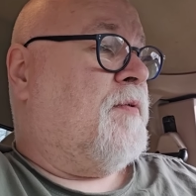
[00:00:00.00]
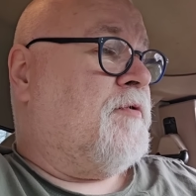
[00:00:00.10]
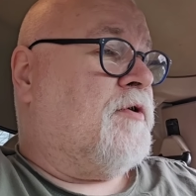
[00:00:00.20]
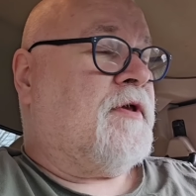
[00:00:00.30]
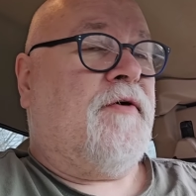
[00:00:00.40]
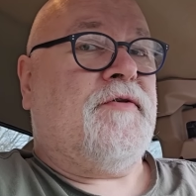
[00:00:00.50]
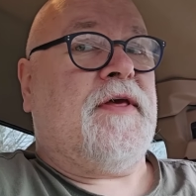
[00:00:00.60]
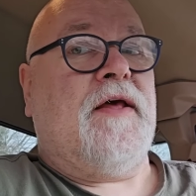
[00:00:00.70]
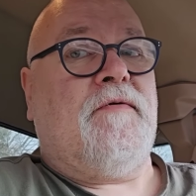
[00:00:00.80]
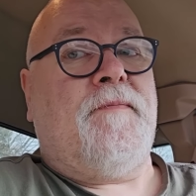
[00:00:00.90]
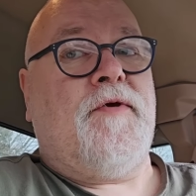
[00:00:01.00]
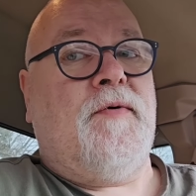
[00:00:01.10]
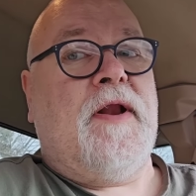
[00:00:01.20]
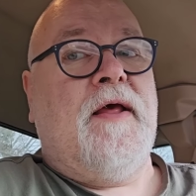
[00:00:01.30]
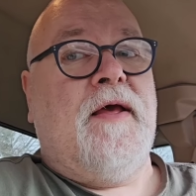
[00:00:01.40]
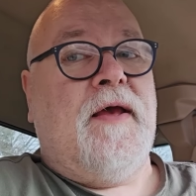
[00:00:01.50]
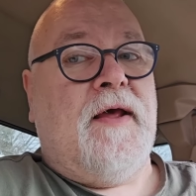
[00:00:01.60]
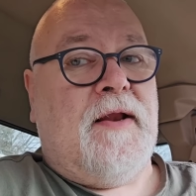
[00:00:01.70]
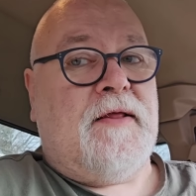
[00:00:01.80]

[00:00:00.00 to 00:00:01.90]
Let me hook the other scanner up to it and